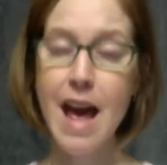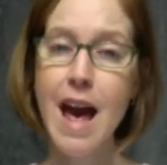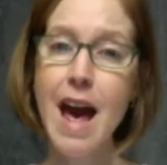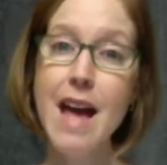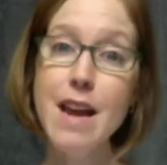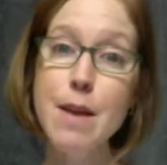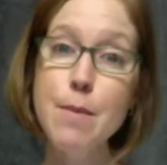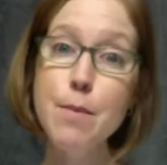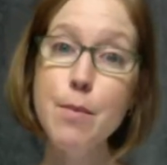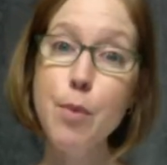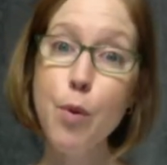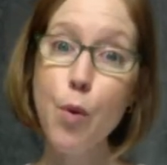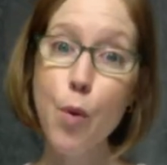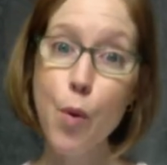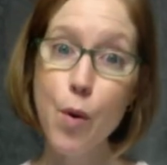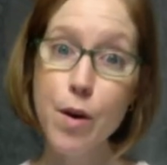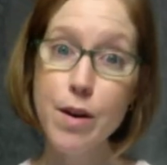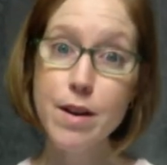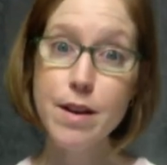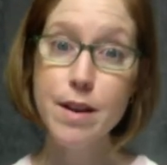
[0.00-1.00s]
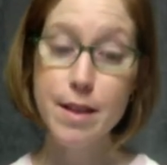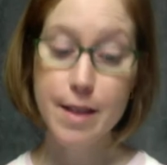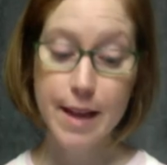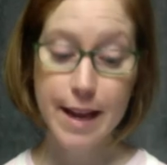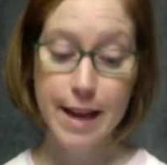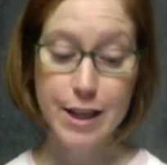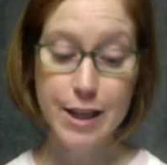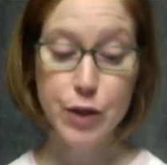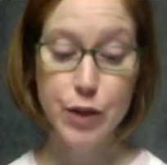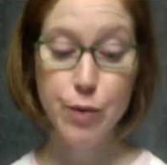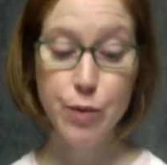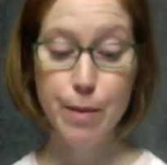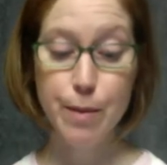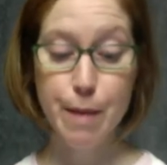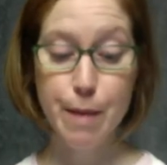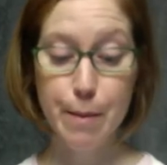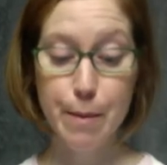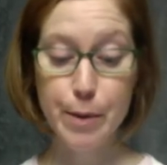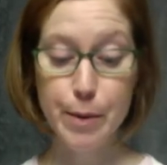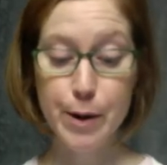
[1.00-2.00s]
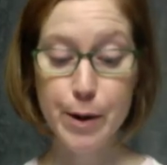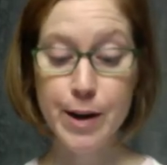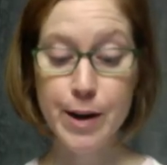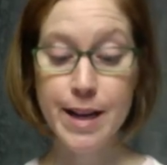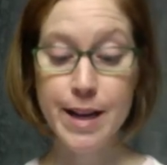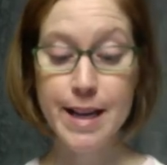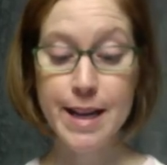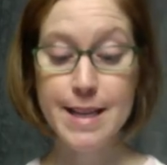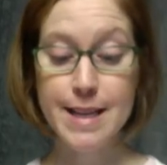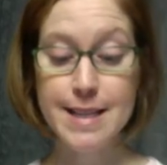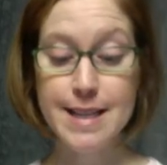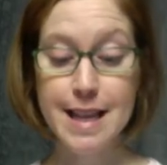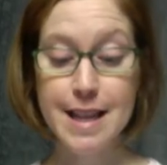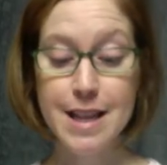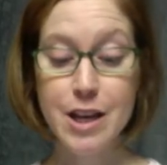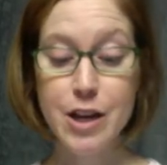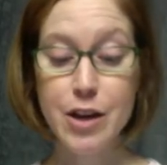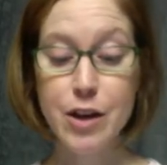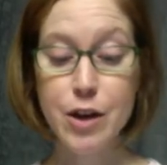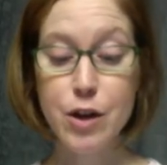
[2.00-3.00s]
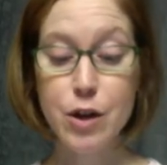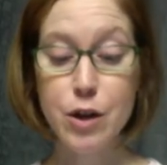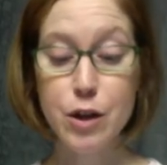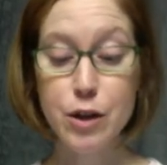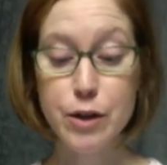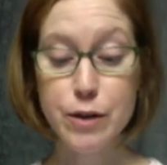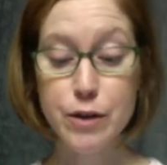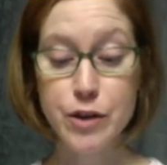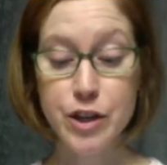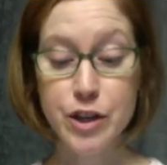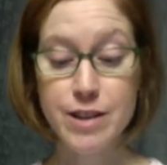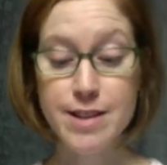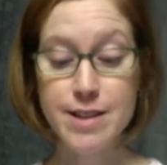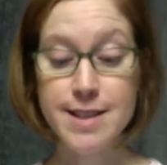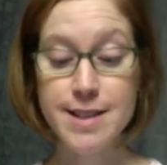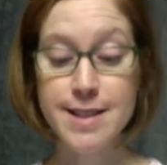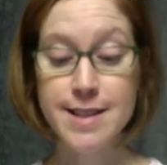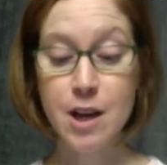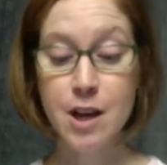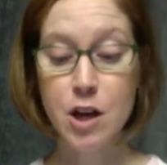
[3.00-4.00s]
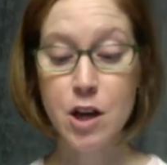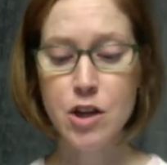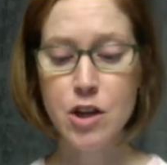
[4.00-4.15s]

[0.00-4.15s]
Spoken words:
An important thing to remember is that the conclusions